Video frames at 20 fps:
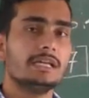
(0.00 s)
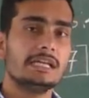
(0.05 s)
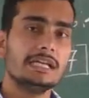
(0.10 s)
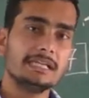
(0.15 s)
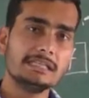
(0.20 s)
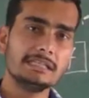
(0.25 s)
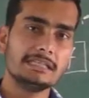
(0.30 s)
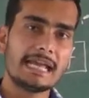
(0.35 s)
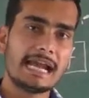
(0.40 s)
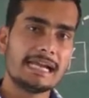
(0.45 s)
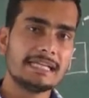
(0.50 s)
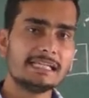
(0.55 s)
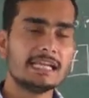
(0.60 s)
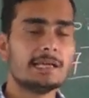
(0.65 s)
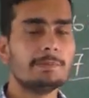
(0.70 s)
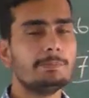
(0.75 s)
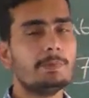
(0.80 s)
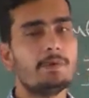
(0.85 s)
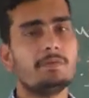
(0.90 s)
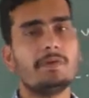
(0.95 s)
In that
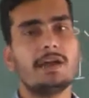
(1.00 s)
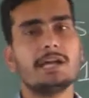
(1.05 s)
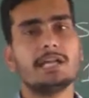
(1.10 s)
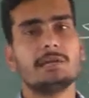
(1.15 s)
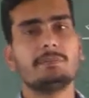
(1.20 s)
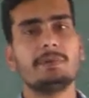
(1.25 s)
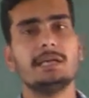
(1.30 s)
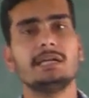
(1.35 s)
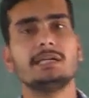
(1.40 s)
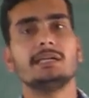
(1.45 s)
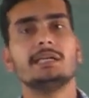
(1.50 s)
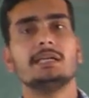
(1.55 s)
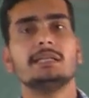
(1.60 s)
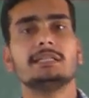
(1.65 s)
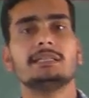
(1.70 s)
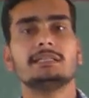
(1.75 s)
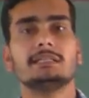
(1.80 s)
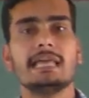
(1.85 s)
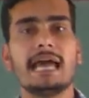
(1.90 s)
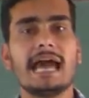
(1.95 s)
type of agreement,
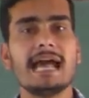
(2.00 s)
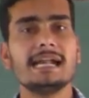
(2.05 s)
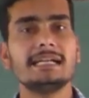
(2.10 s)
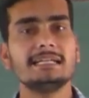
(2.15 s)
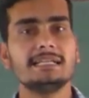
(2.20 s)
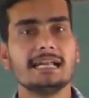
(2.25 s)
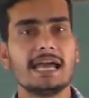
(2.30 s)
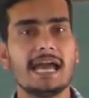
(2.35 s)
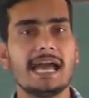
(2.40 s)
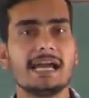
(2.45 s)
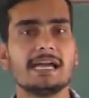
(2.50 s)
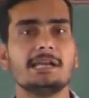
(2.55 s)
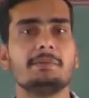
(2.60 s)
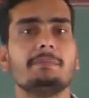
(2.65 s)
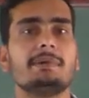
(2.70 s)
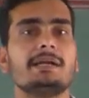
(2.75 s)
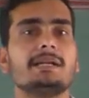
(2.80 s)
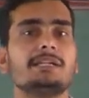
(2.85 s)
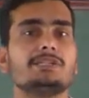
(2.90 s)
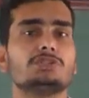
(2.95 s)
that
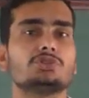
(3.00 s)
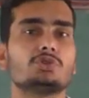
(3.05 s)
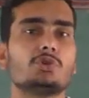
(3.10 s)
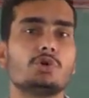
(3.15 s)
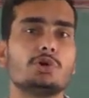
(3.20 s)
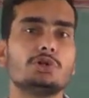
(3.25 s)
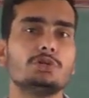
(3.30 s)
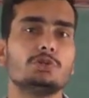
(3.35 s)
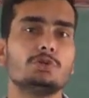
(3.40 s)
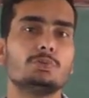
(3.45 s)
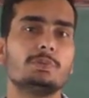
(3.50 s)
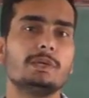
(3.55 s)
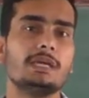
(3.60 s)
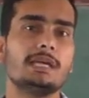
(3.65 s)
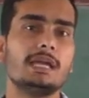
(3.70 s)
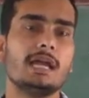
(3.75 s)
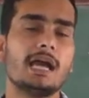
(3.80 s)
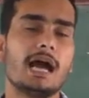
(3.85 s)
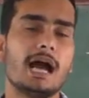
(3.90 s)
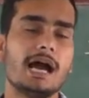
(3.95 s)
agreement is going to
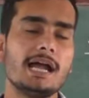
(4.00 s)
be